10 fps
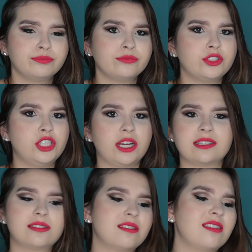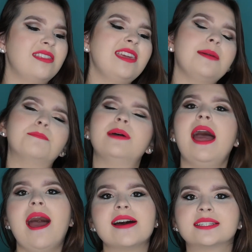just the
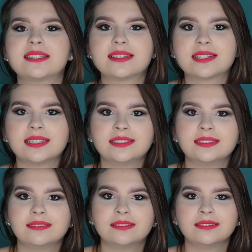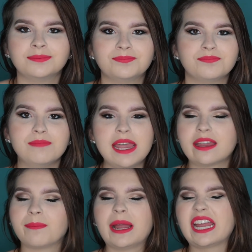best
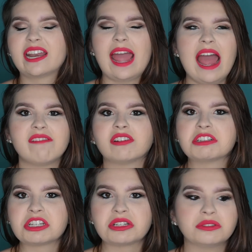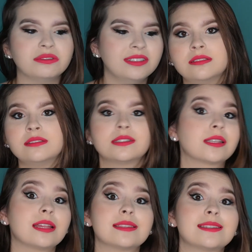makeup I could ever do. So
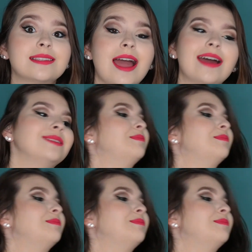let's set.